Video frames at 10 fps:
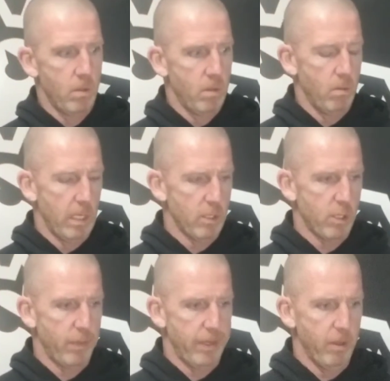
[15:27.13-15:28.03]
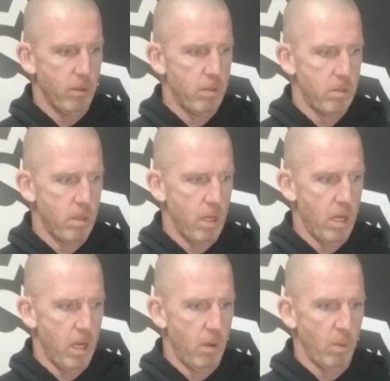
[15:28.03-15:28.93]
What else could we do?
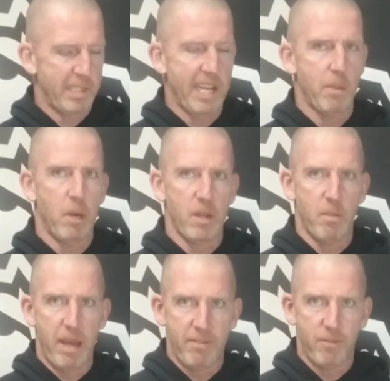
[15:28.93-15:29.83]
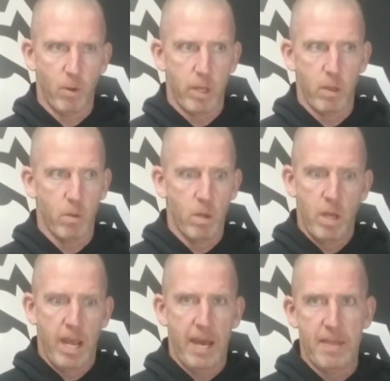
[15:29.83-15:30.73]
We'll take apart the bed for you,
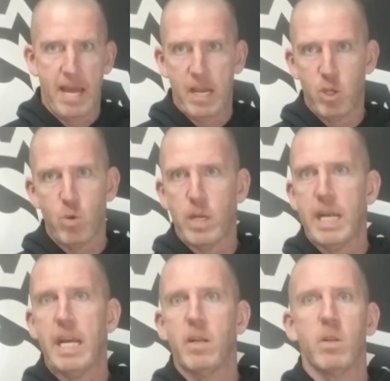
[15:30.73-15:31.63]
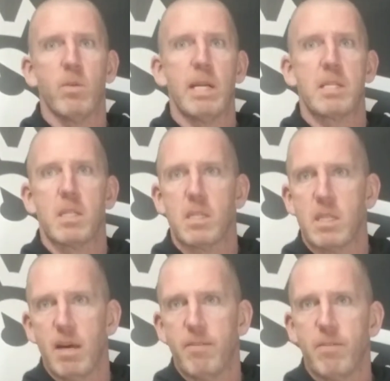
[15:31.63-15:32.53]
and then you can handle the rest of the
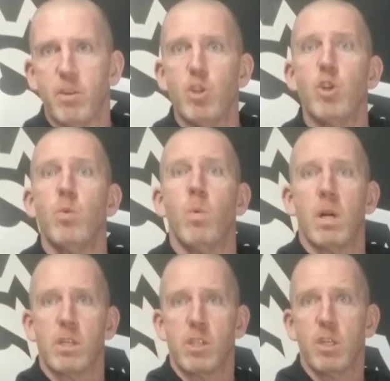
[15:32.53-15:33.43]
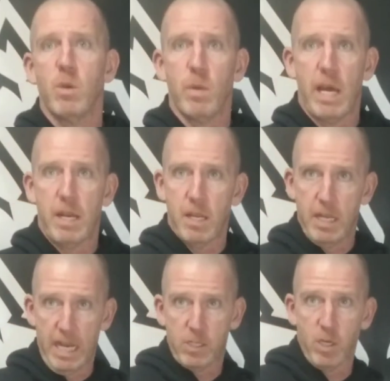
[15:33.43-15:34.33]
stuff. Do you want us to do that?
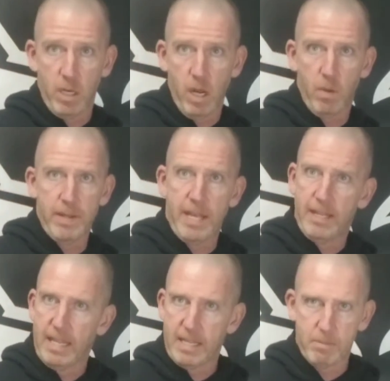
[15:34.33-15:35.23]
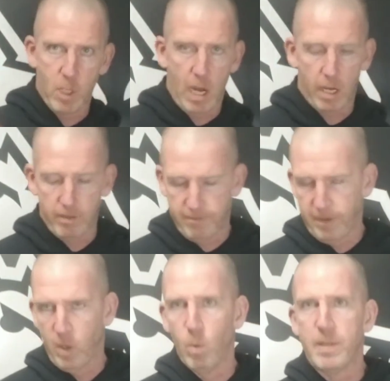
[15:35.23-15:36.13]
Yes or no? And then let them talk and
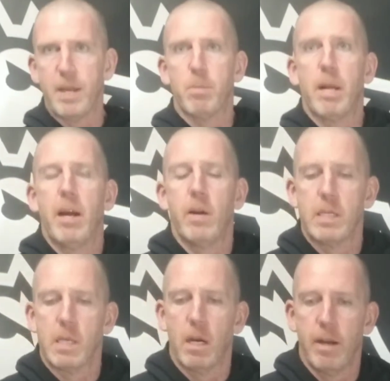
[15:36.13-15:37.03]
figure out what their priorities are.